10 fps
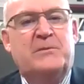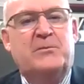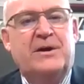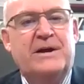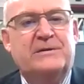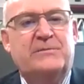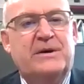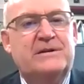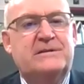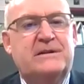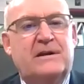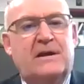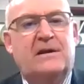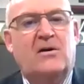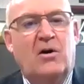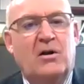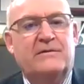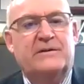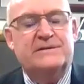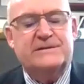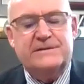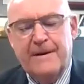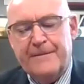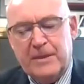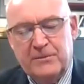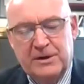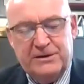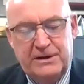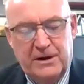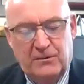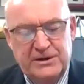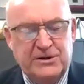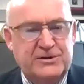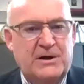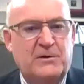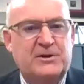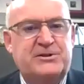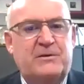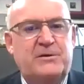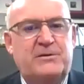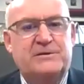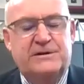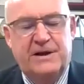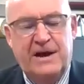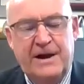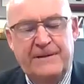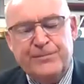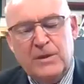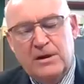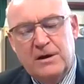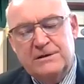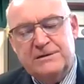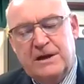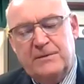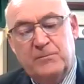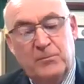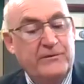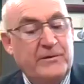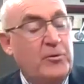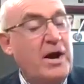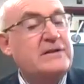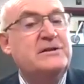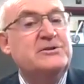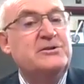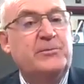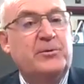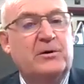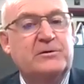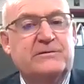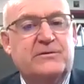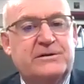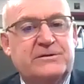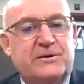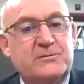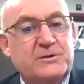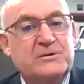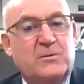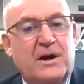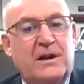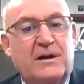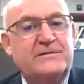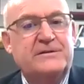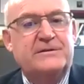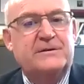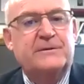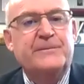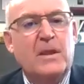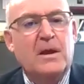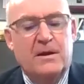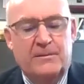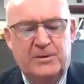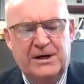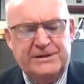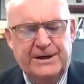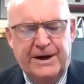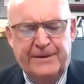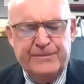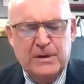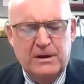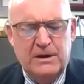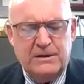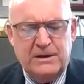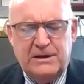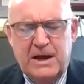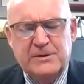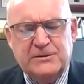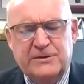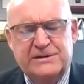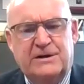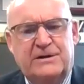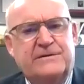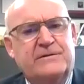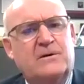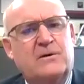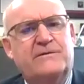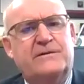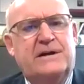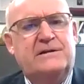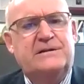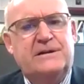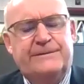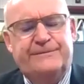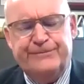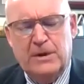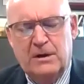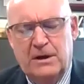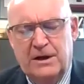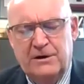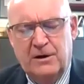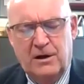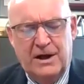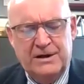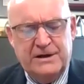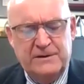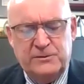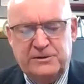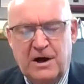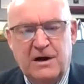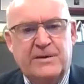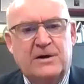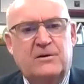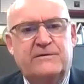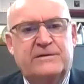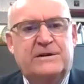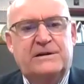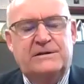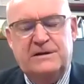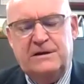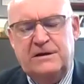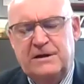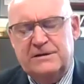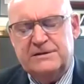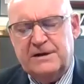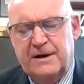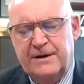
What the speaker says: we bring out the best in all of us. But the research I want to share with you today is a more of a practitioner approach of research, which is what I love to do. But it came as a result of the COVID-19. And I know a lot of times we talk about COVID-19 and it's